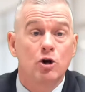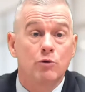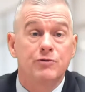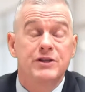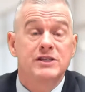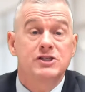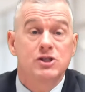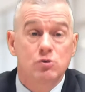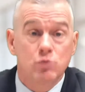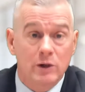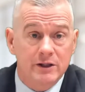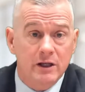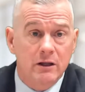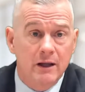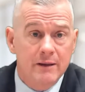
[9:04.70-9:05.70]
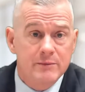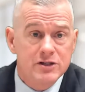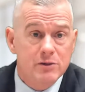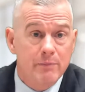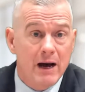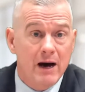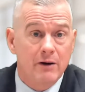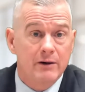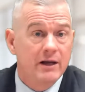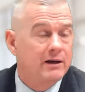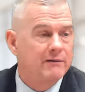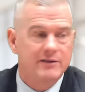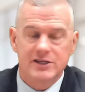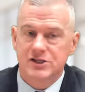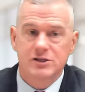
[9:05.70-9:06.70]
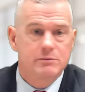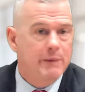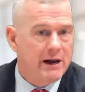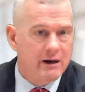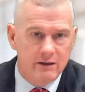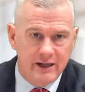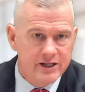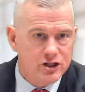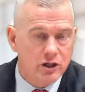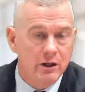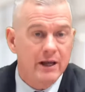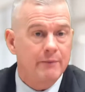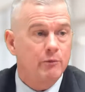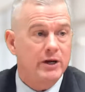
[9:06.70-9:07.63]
this is what the claim is about. This is about a ledge claim.